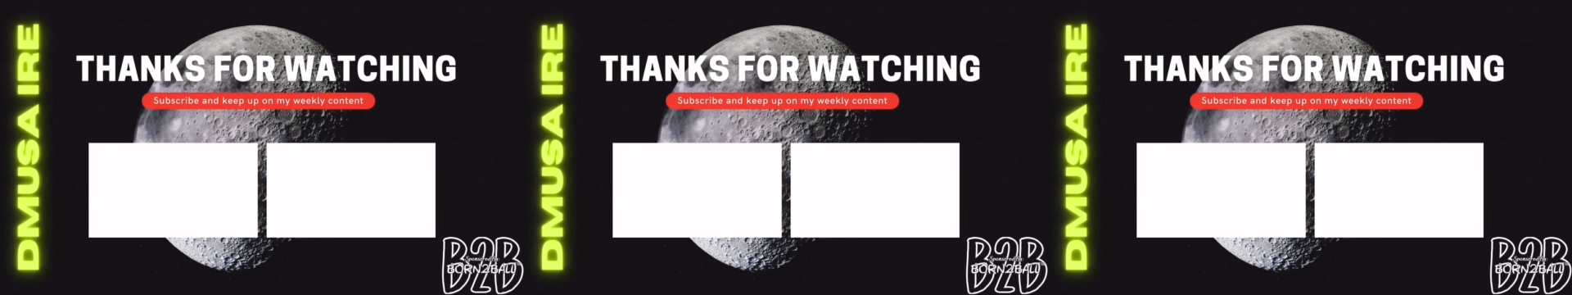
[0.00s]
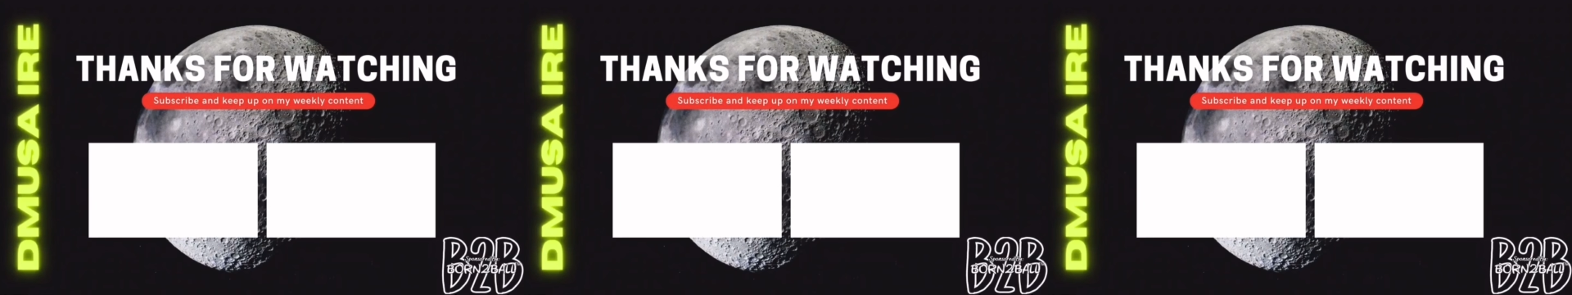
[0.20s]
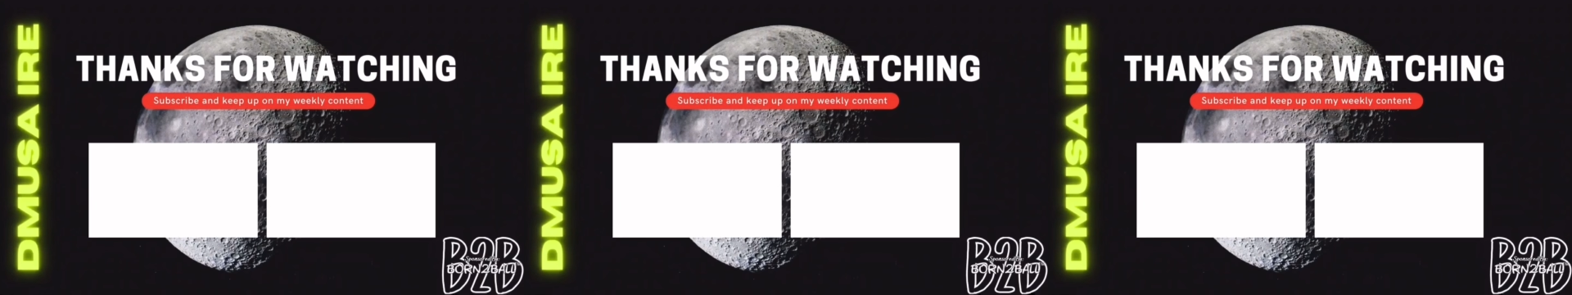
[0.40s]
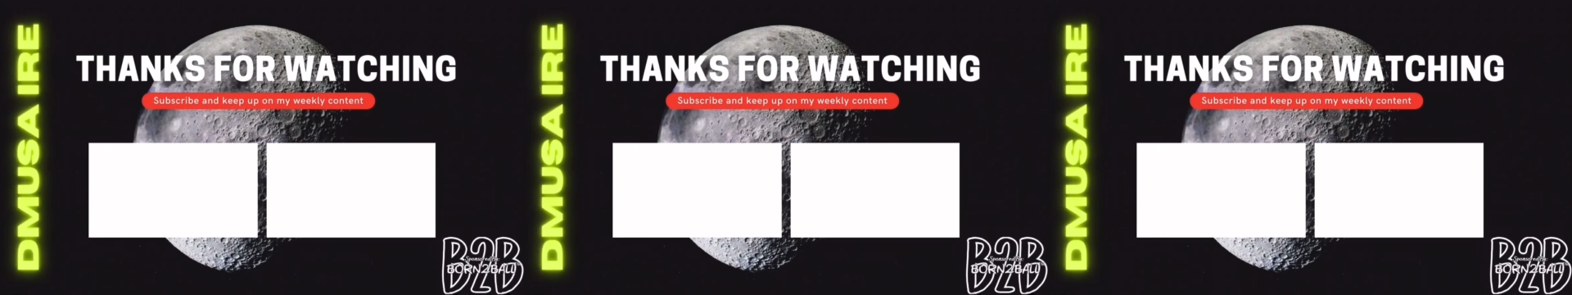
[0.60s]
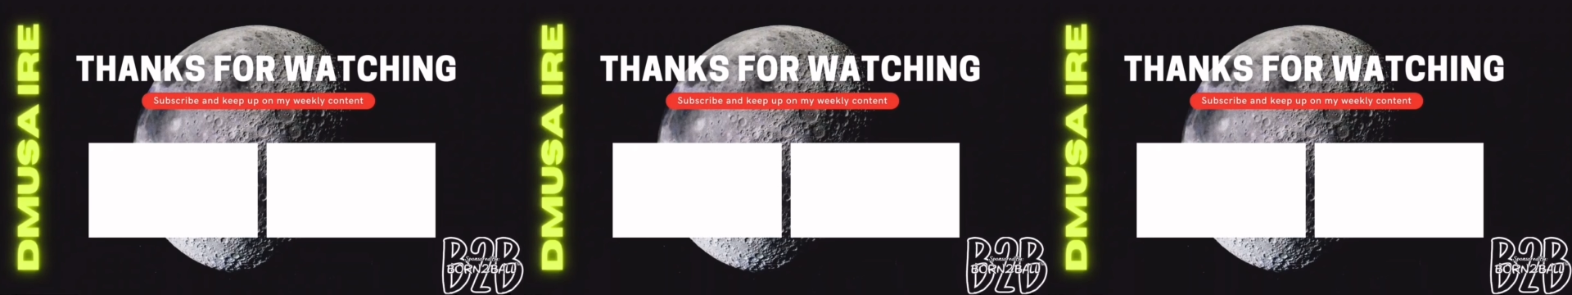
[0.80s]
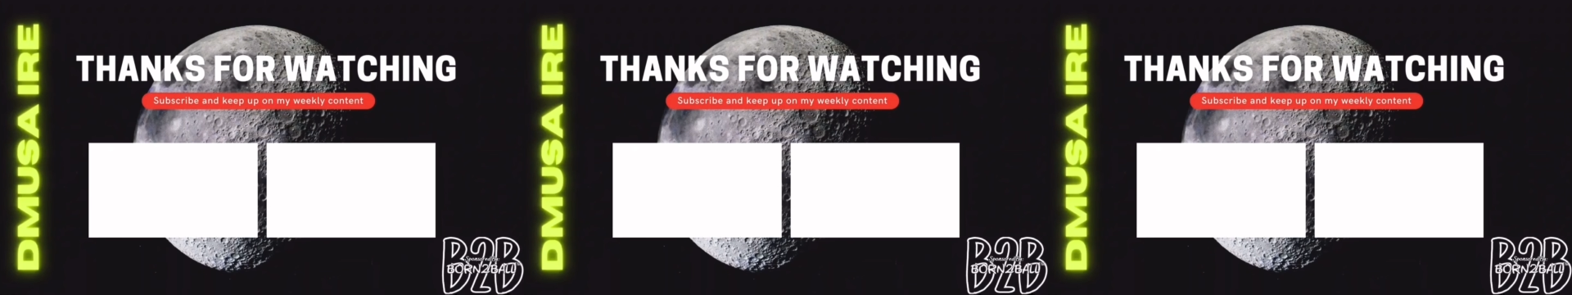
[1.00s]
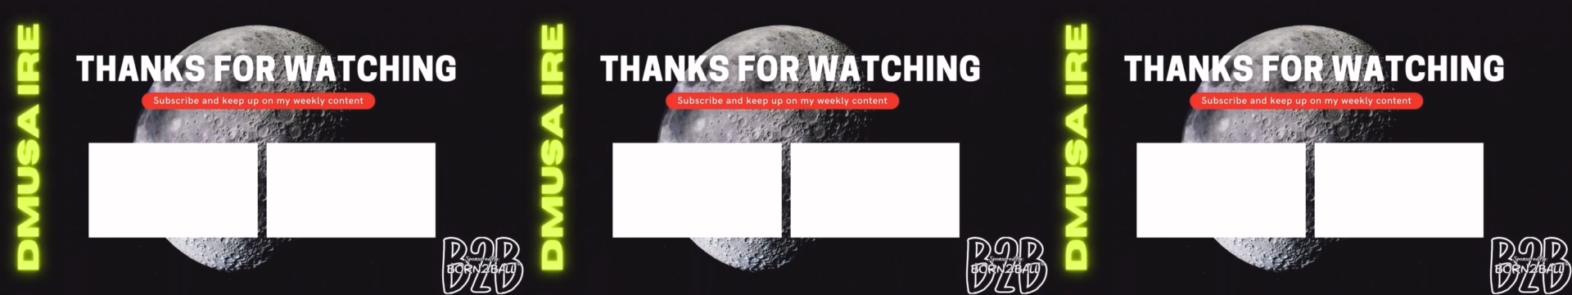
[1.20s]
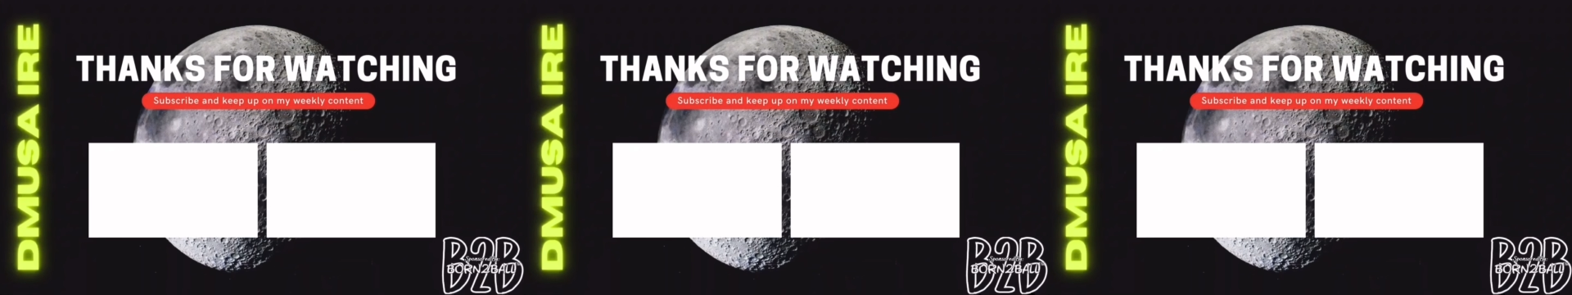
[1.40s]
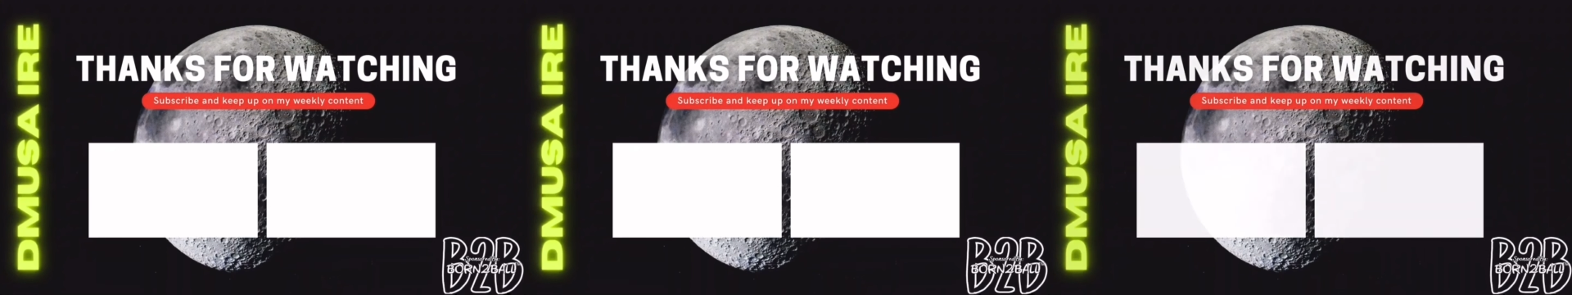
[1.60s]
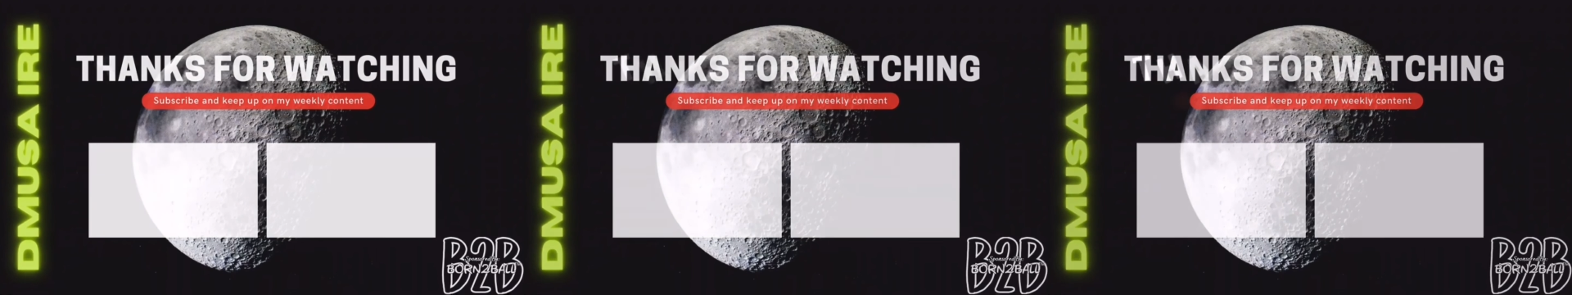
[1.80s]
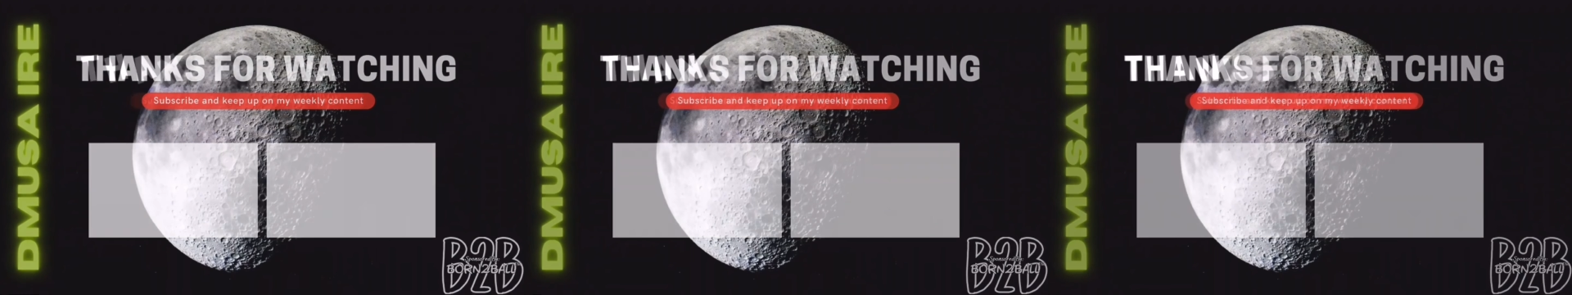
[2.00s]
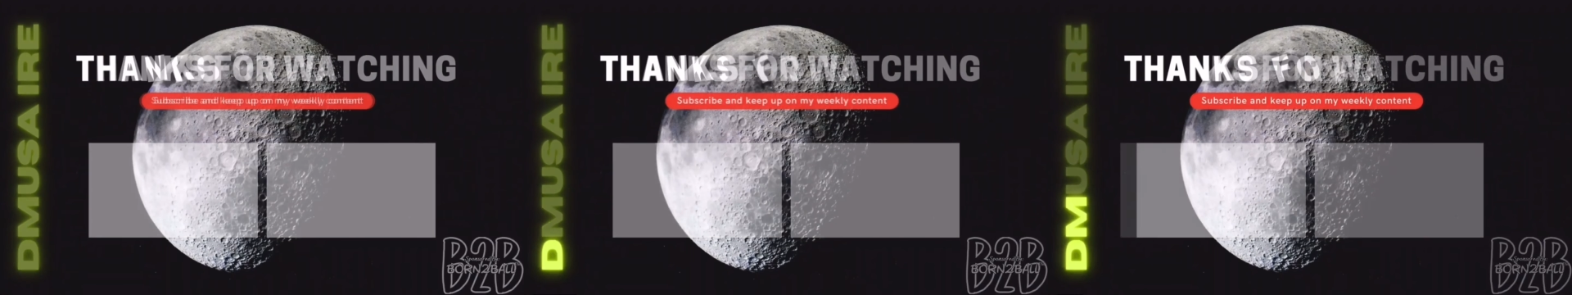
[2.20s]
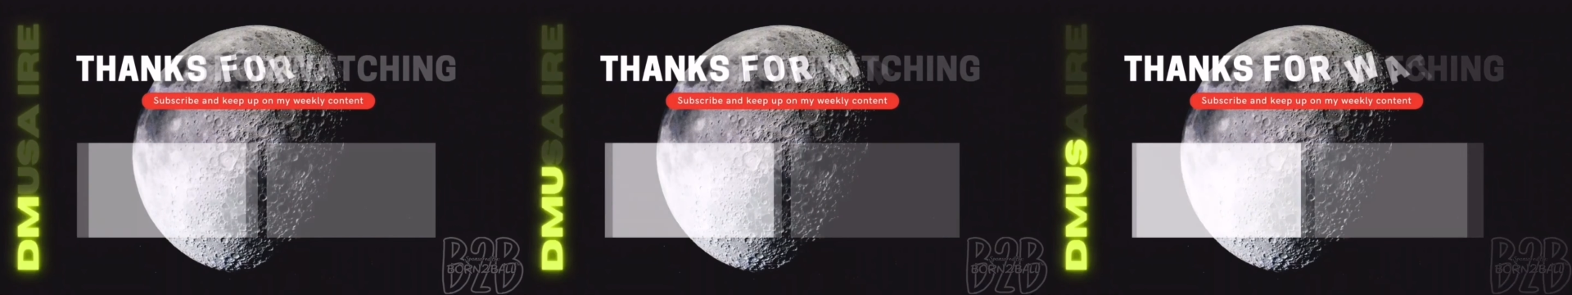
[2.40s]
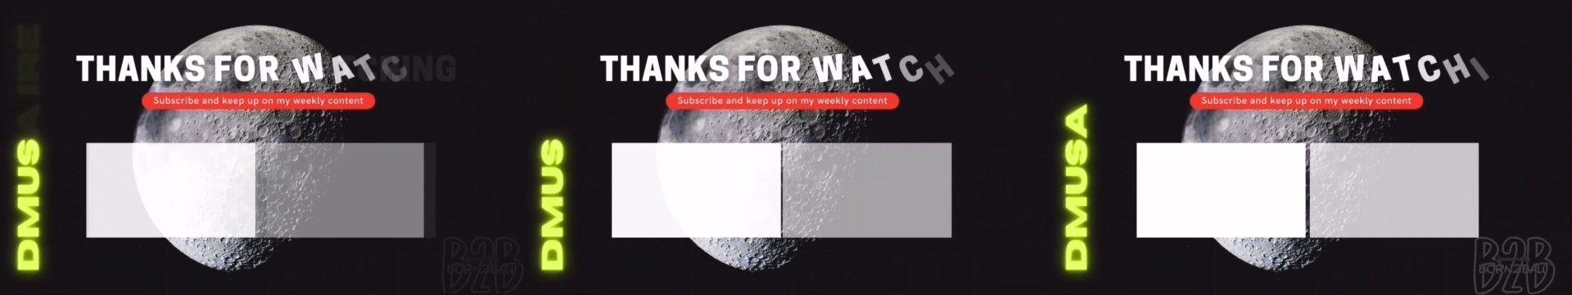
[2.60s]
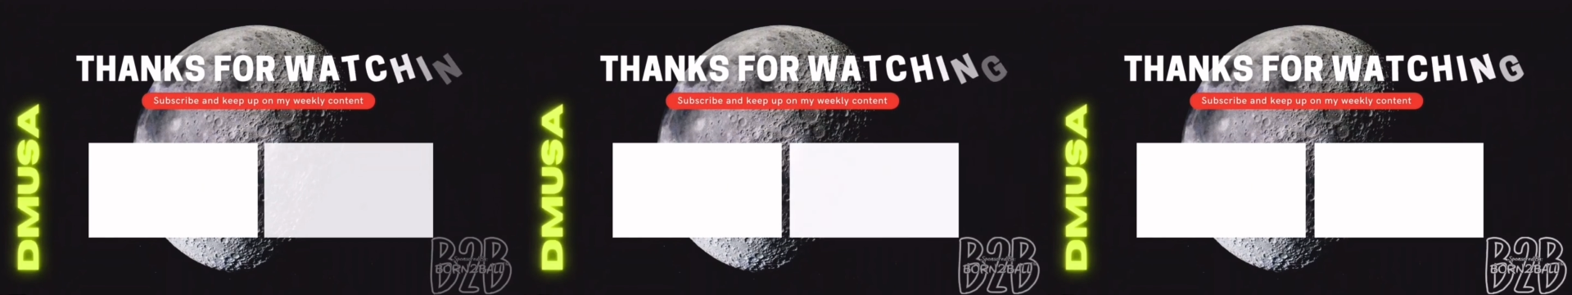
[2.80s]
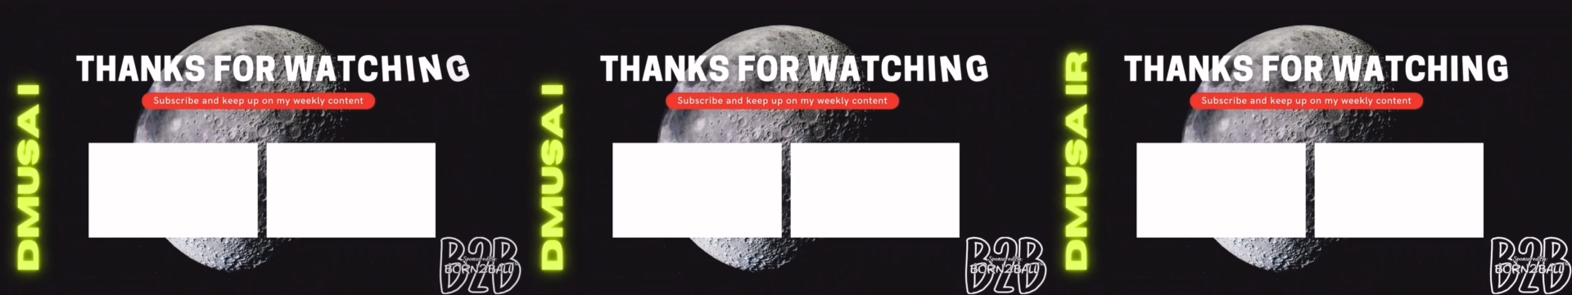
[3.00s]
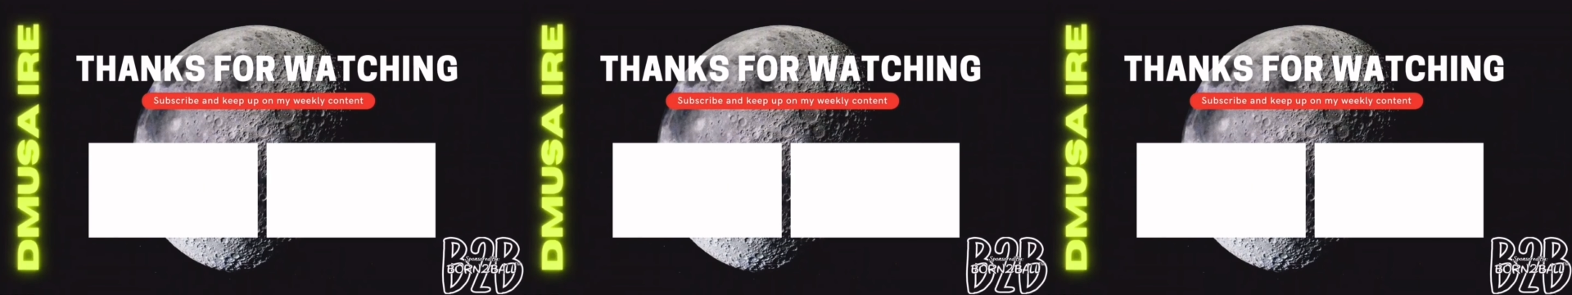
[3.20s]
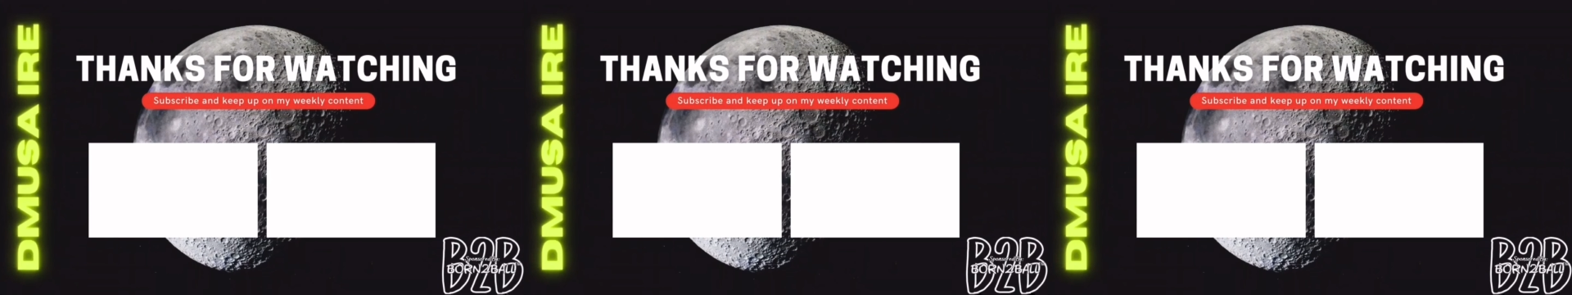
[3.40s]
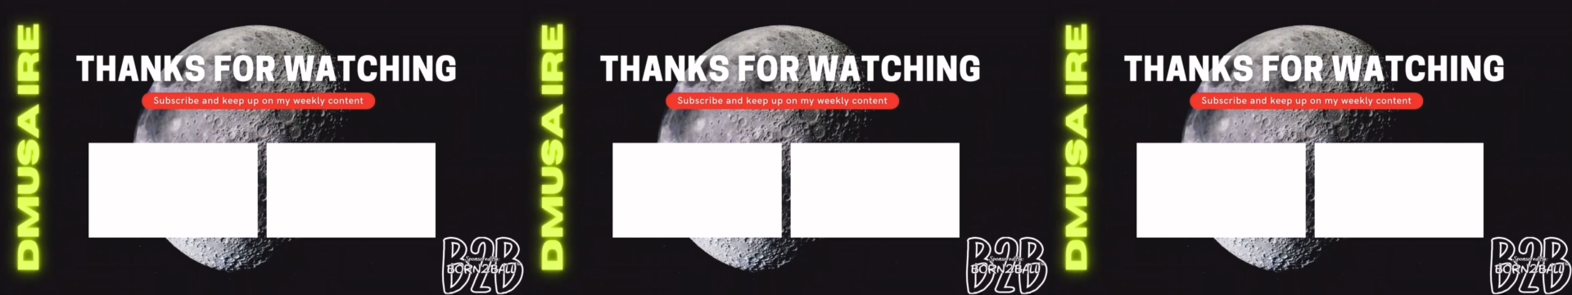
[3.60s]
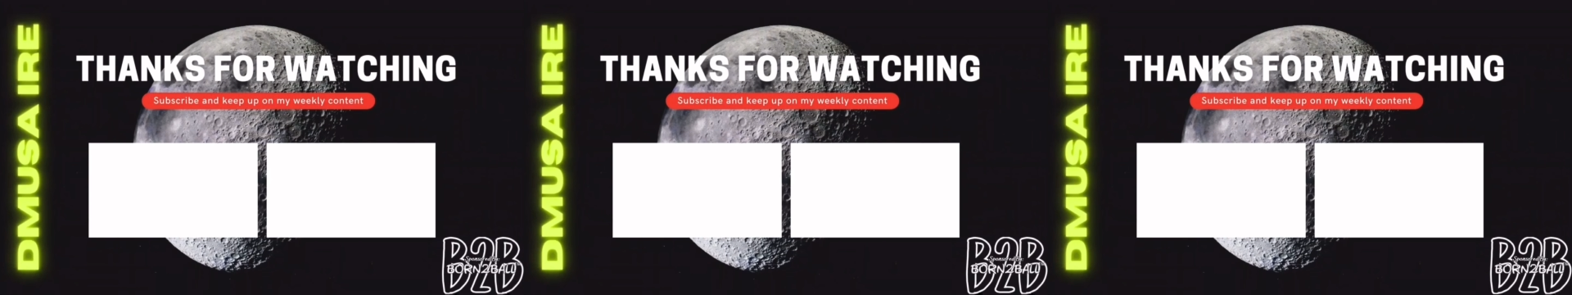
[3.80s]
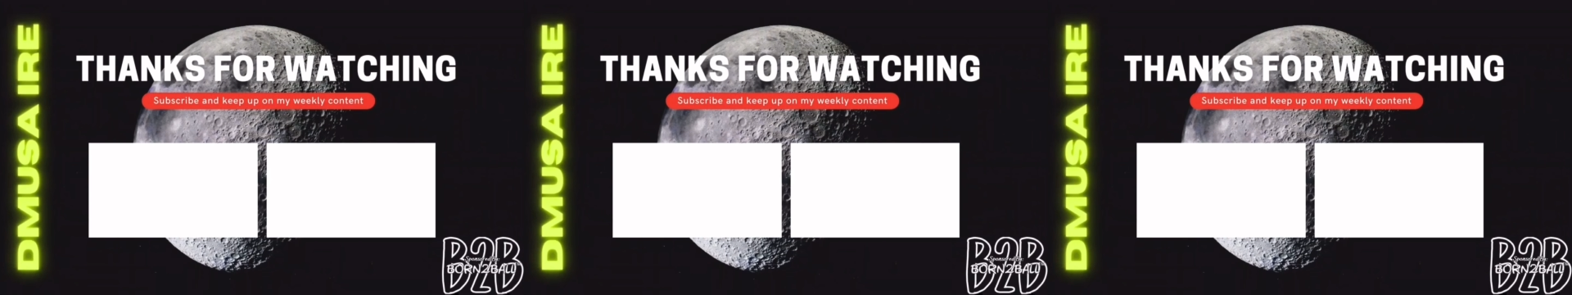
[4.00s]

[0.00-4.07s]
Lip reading: [unreadable: no face in view]